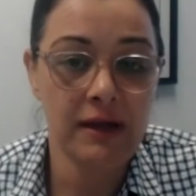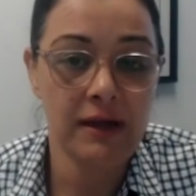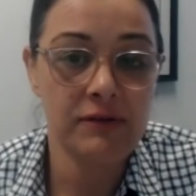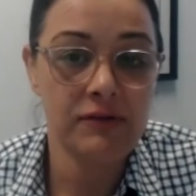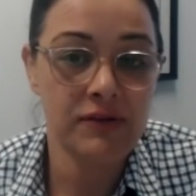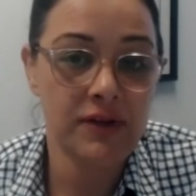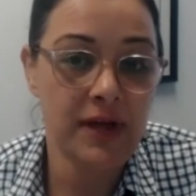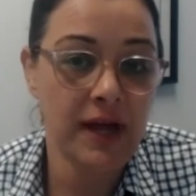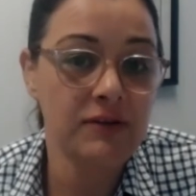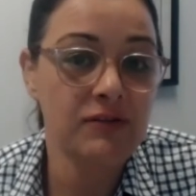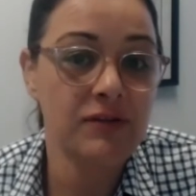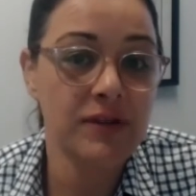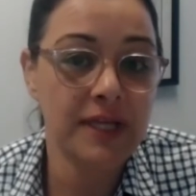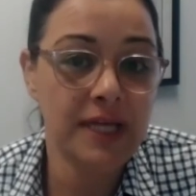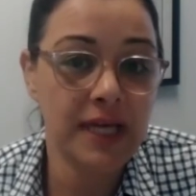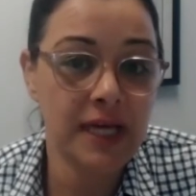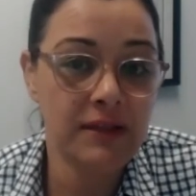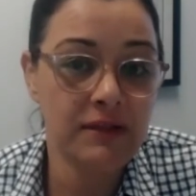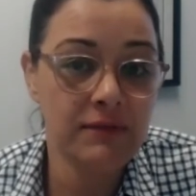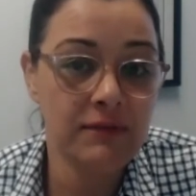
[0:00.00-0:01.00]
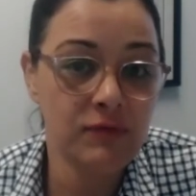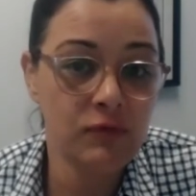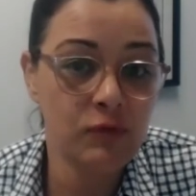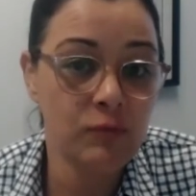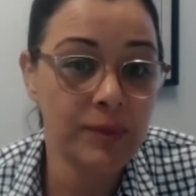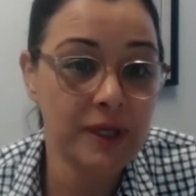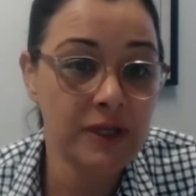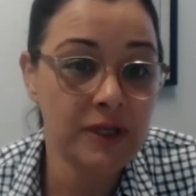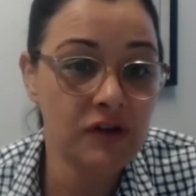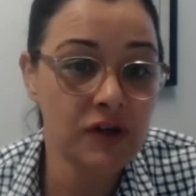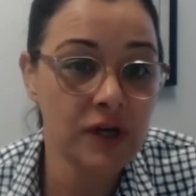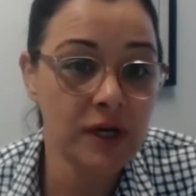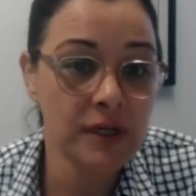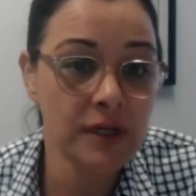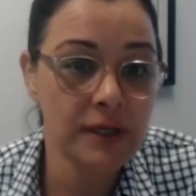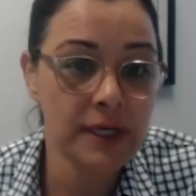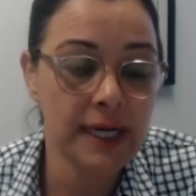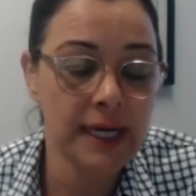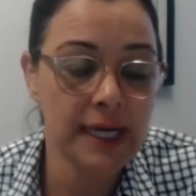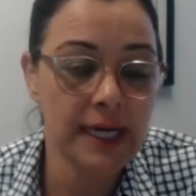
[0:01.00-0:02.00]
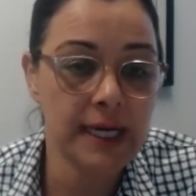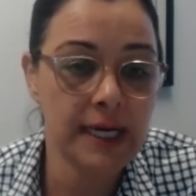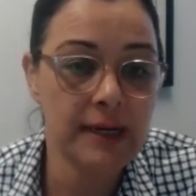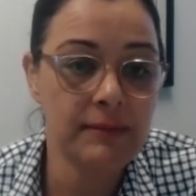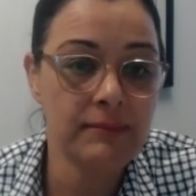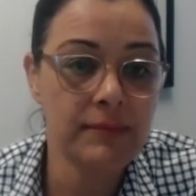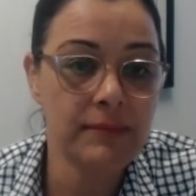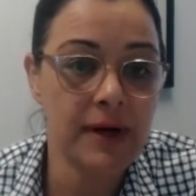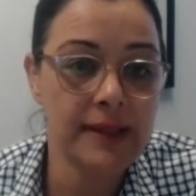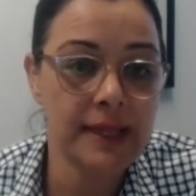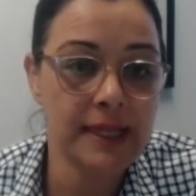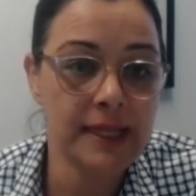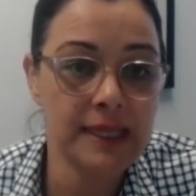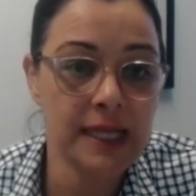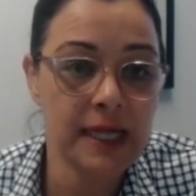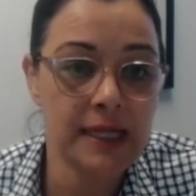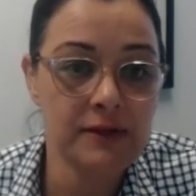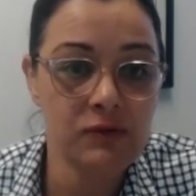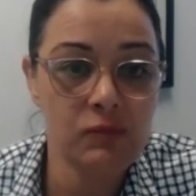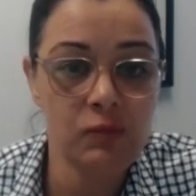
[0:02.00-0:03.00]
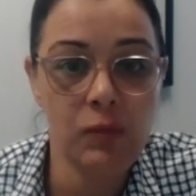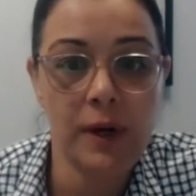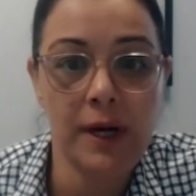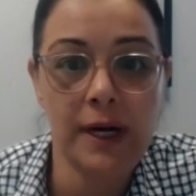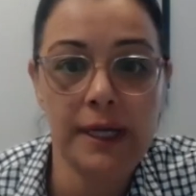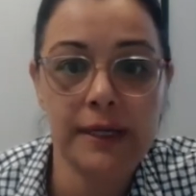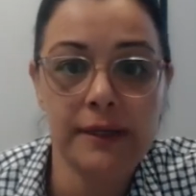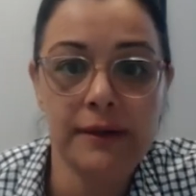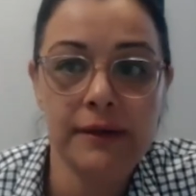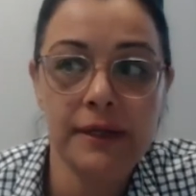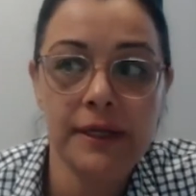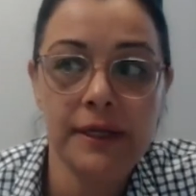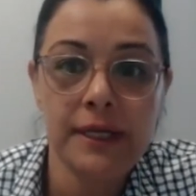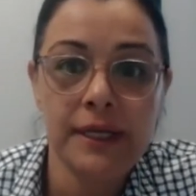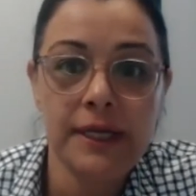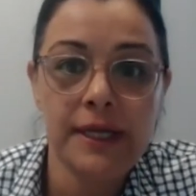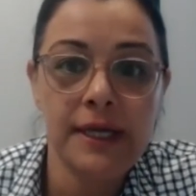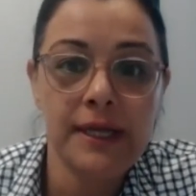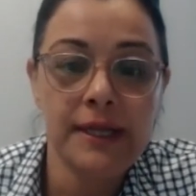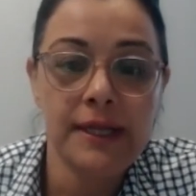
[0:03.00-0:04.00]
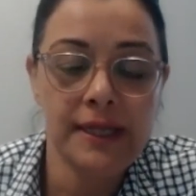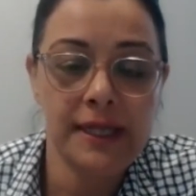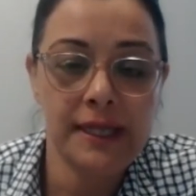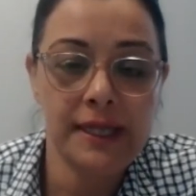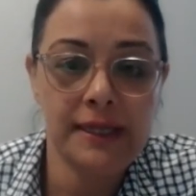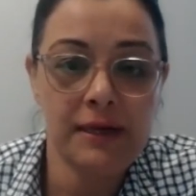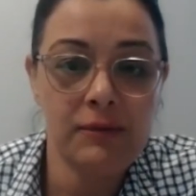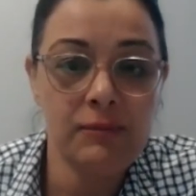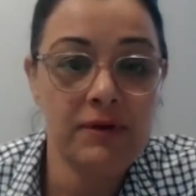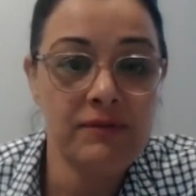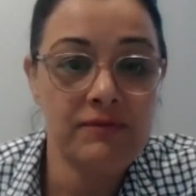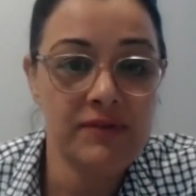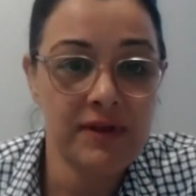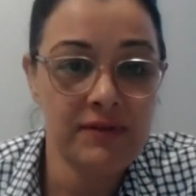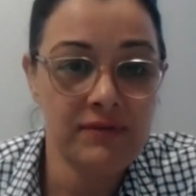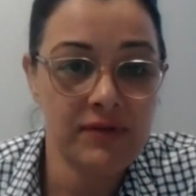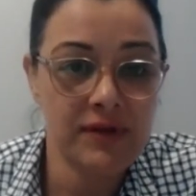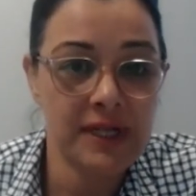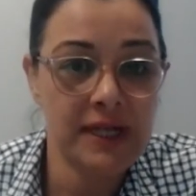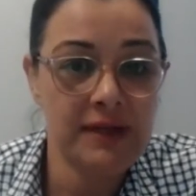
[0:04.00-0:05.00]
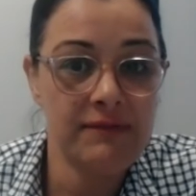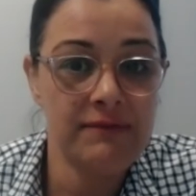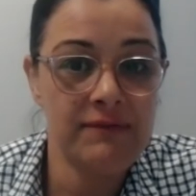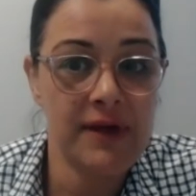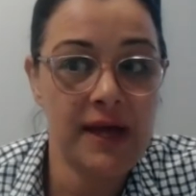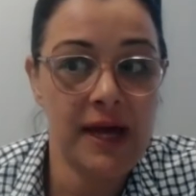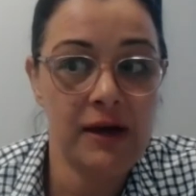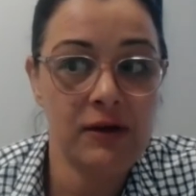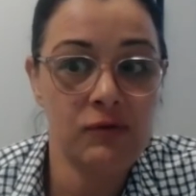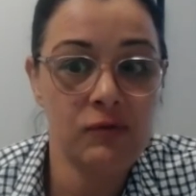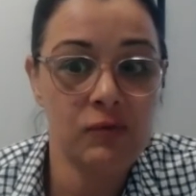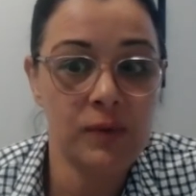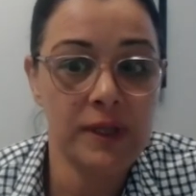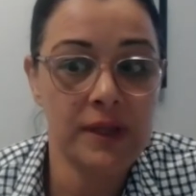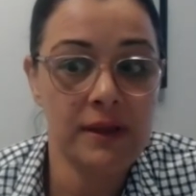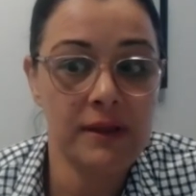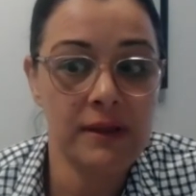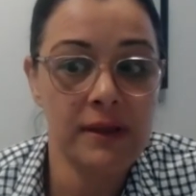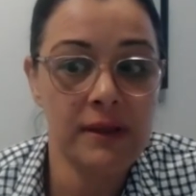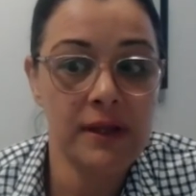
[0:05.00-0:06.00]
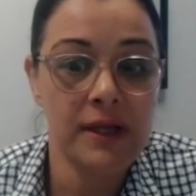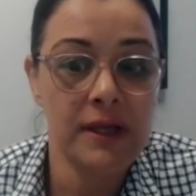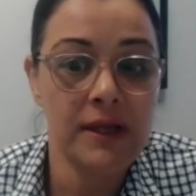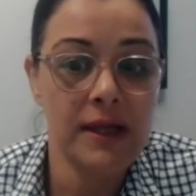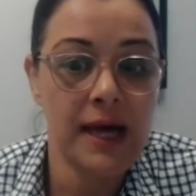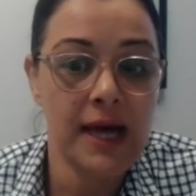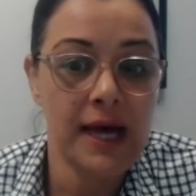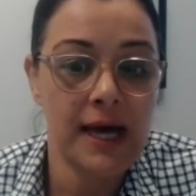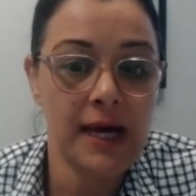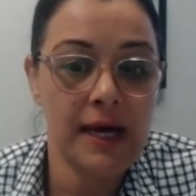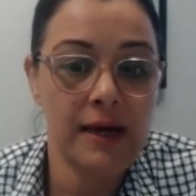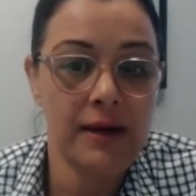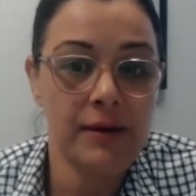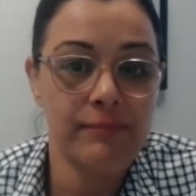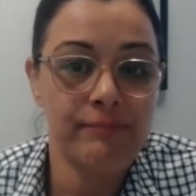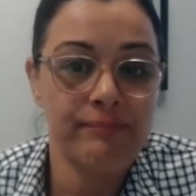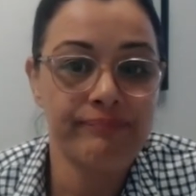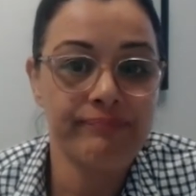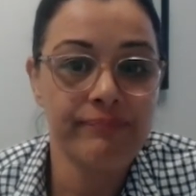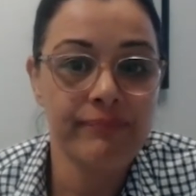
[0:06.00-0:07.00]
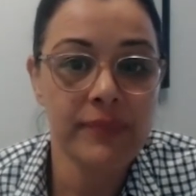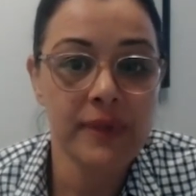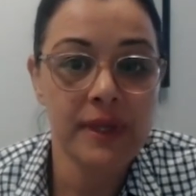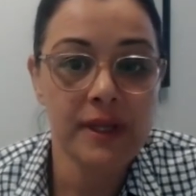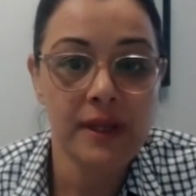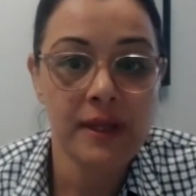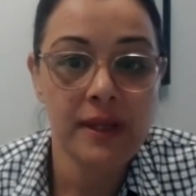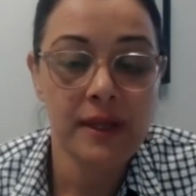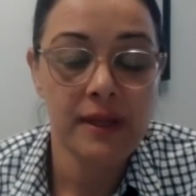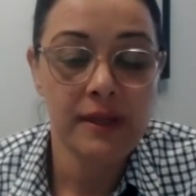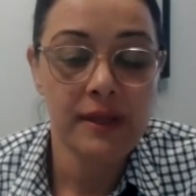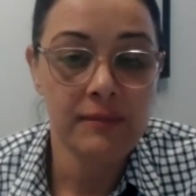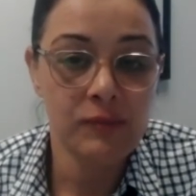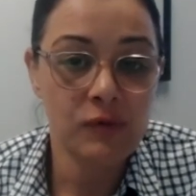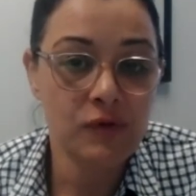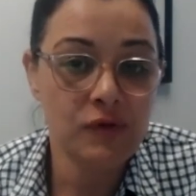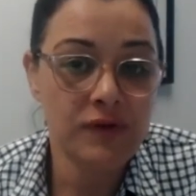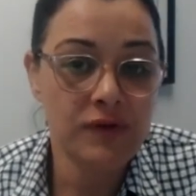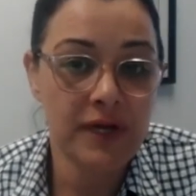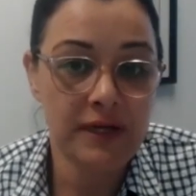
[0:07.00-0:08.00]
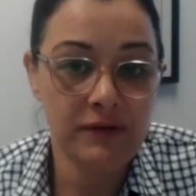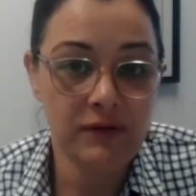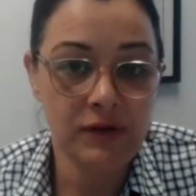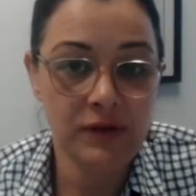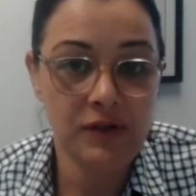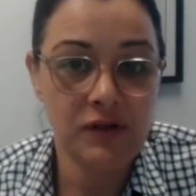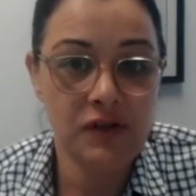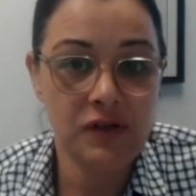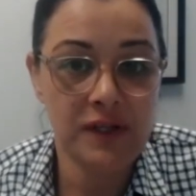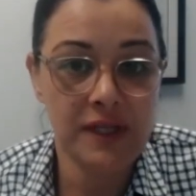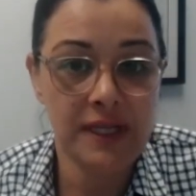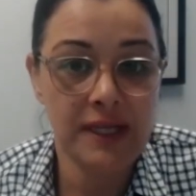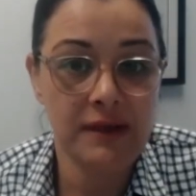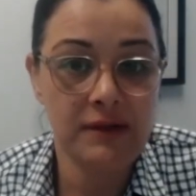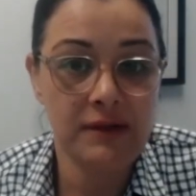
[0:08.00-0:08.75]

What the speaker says: actually get the full picture. I think that's one thing that we've definitely found with the more technology